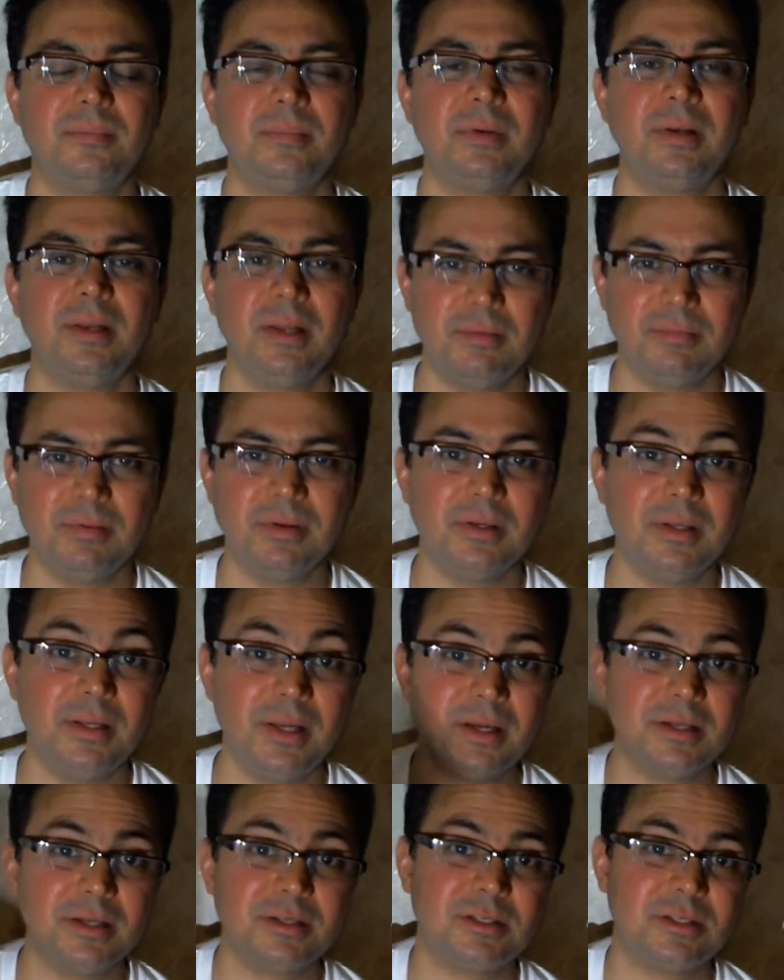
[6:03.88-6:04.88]
level,
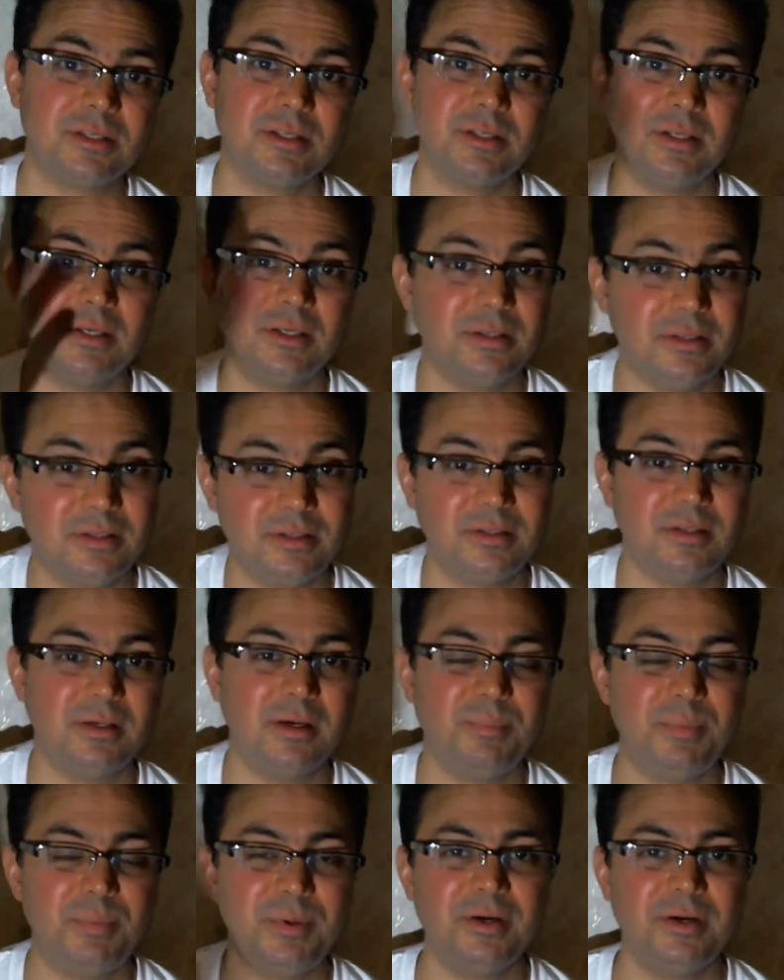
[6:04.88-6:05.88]
yes, it
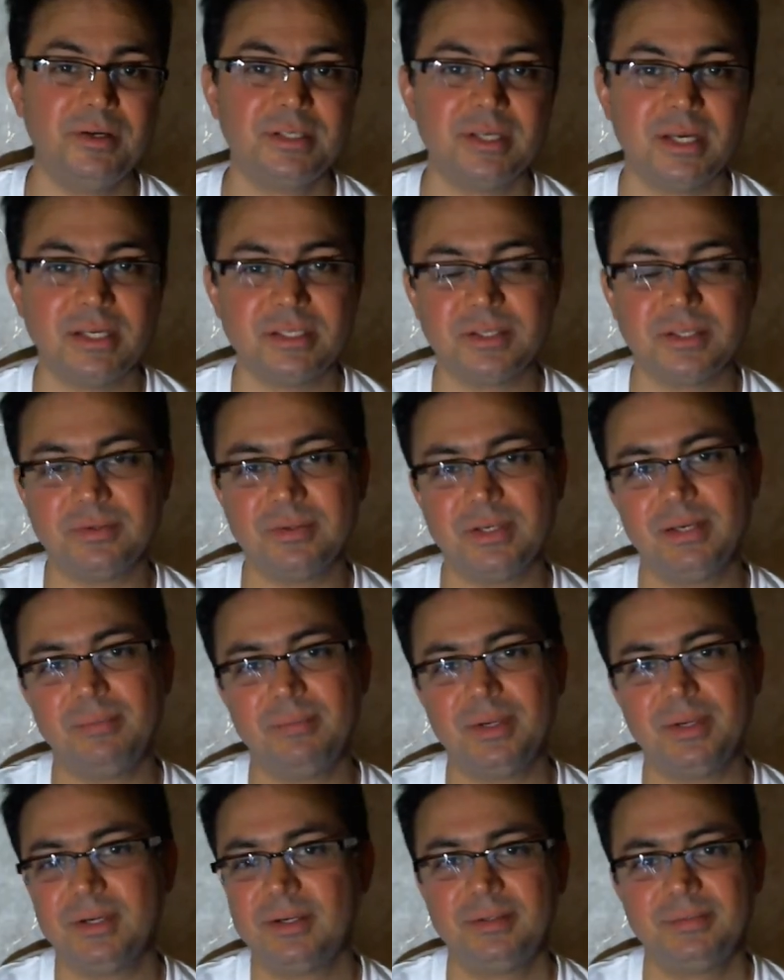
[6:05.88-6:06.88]
appears as a great,
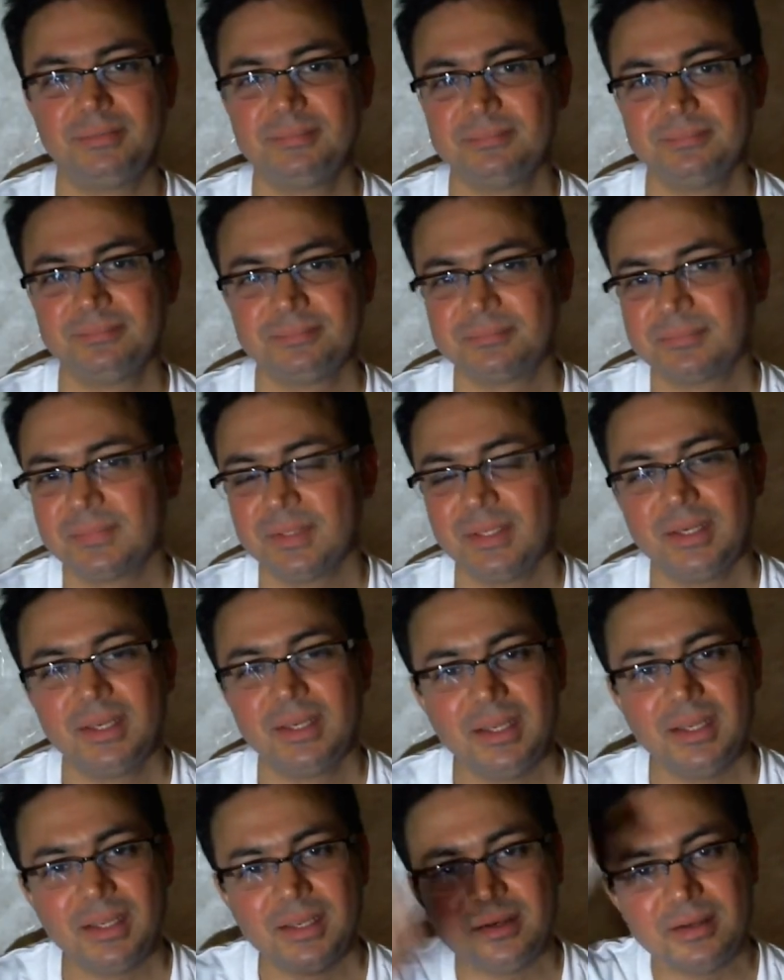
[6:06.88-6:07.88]
but
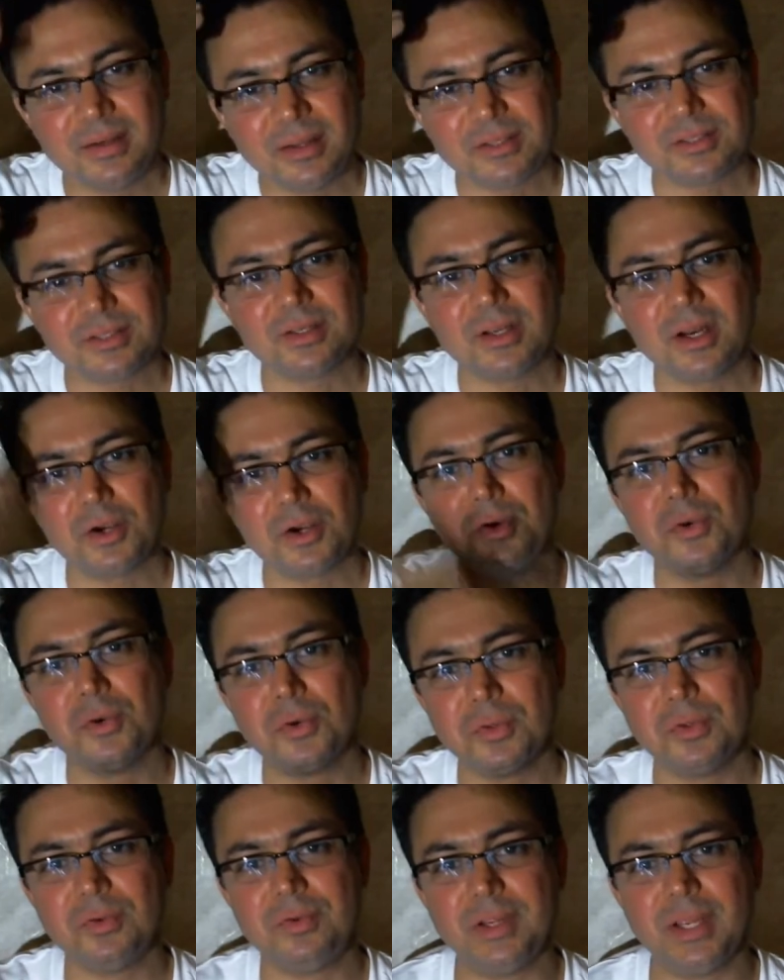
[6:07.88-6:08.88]
it does not
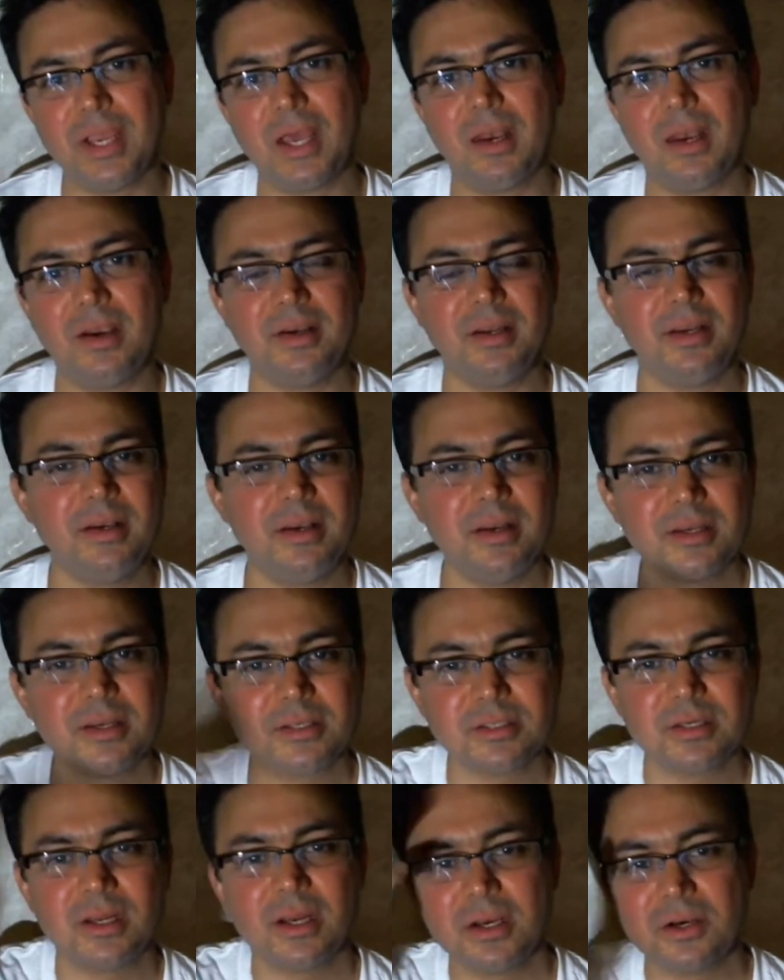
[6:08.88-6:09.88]
know the reality. It
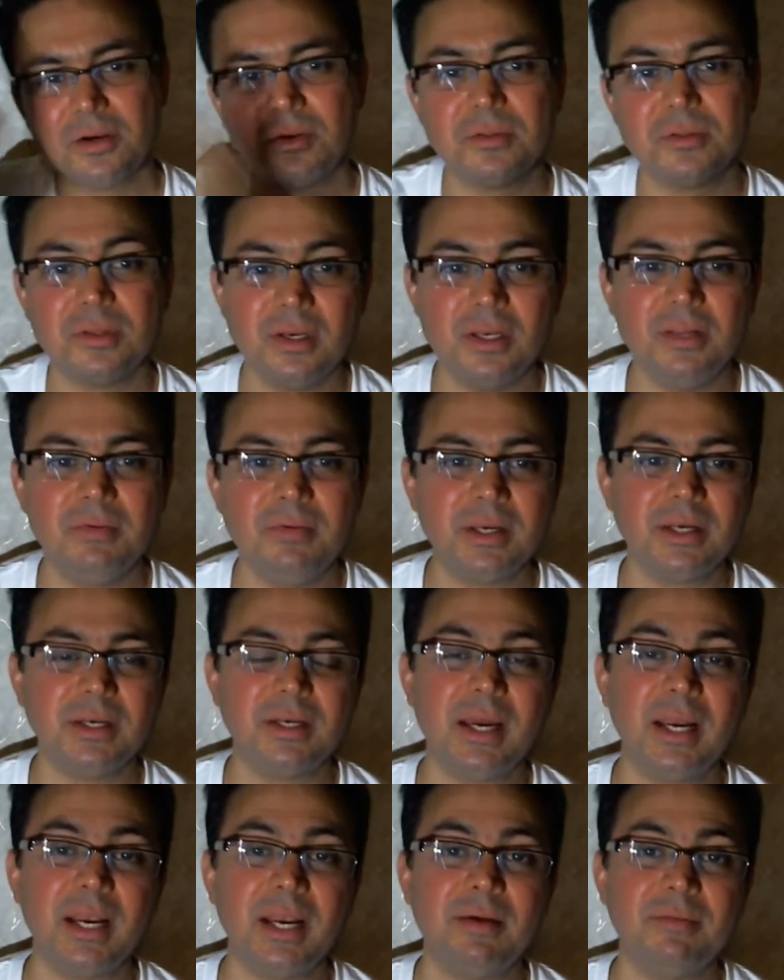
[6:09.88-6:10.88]
does not know the living
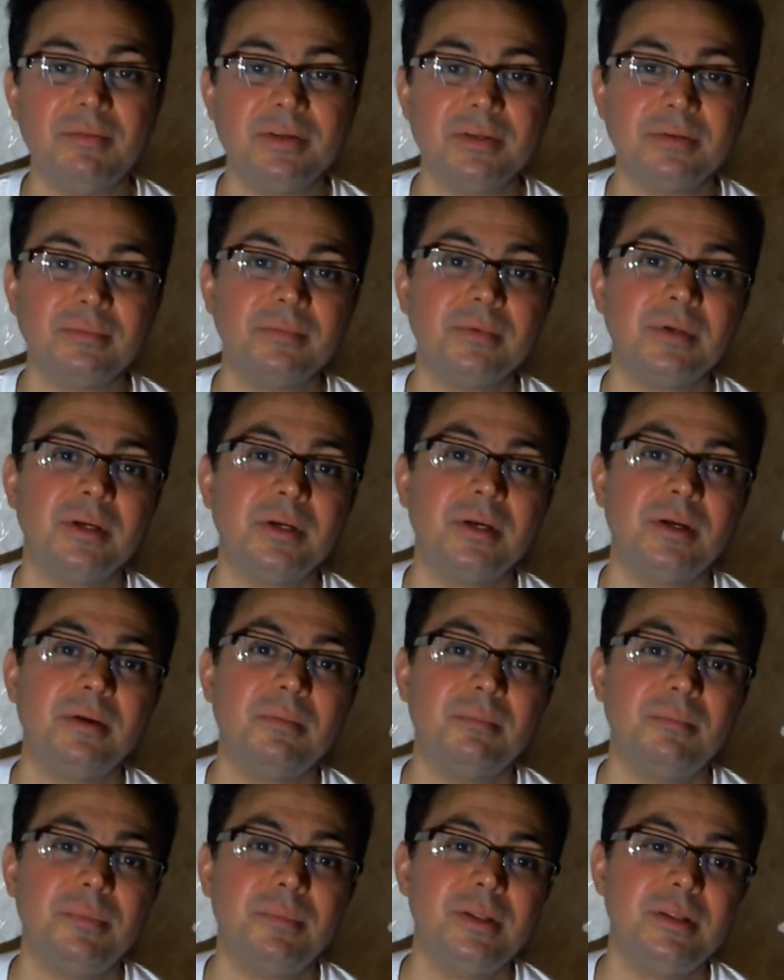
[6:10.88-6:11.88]
dynamism,
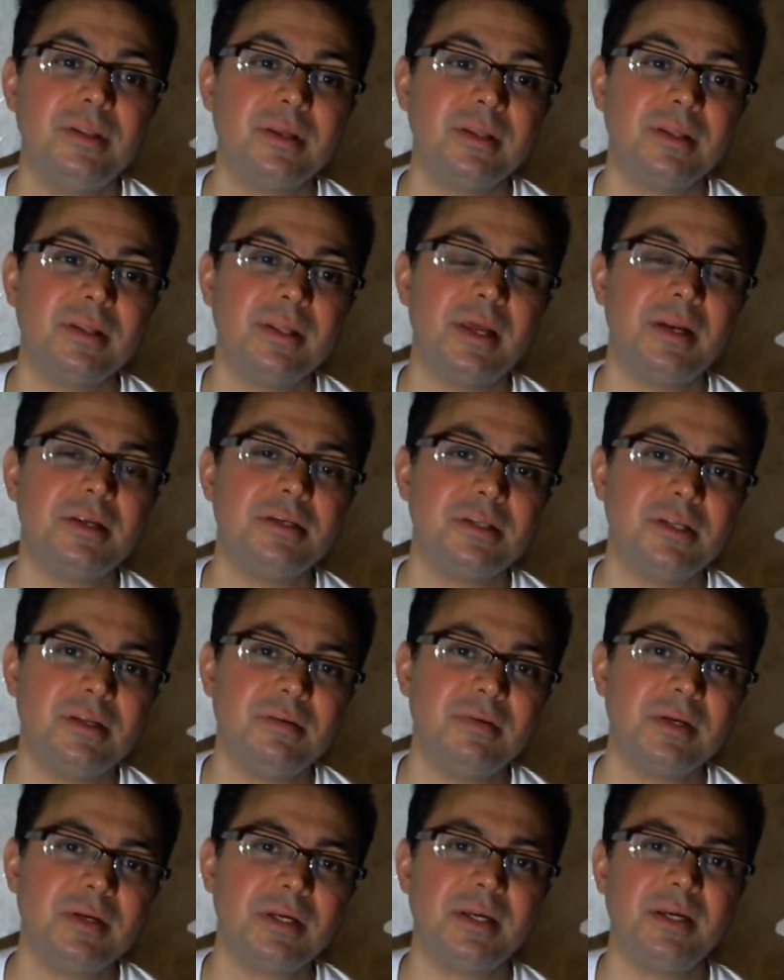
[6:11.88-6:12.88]
everything that is
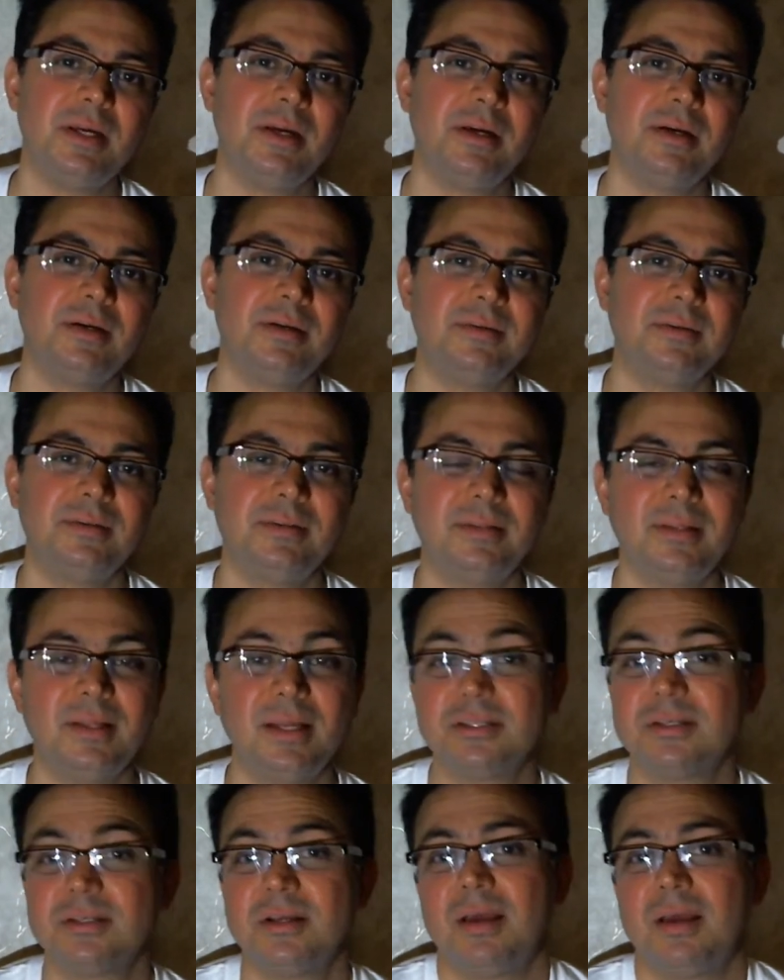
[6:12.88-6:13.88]
living here.
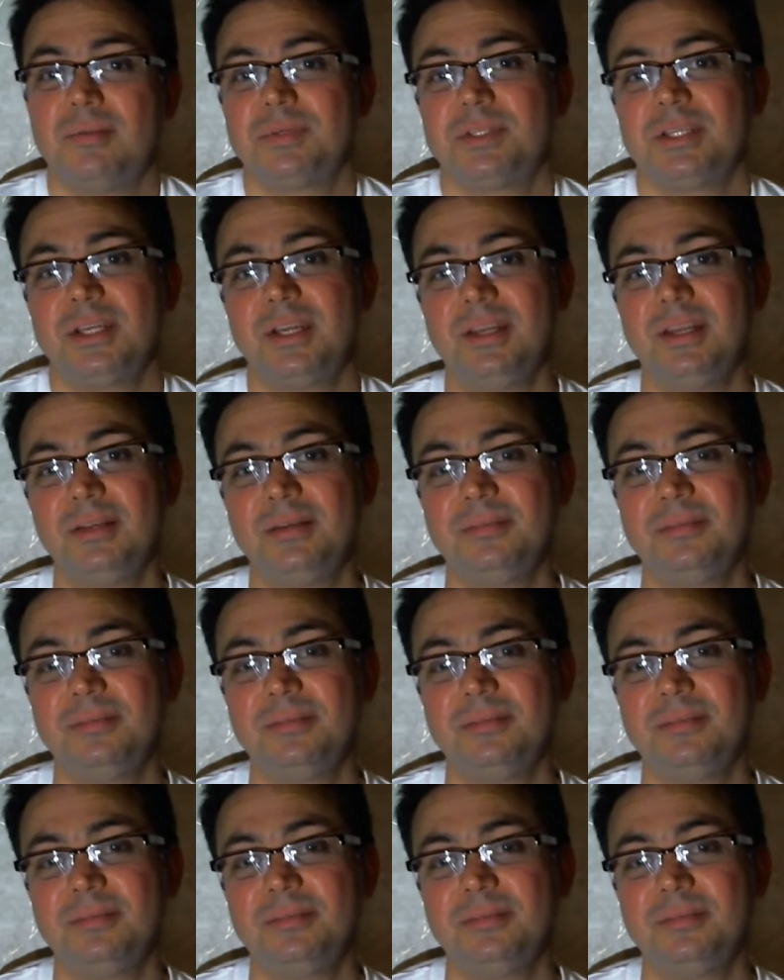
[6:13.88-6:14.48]
That's all I'm saying.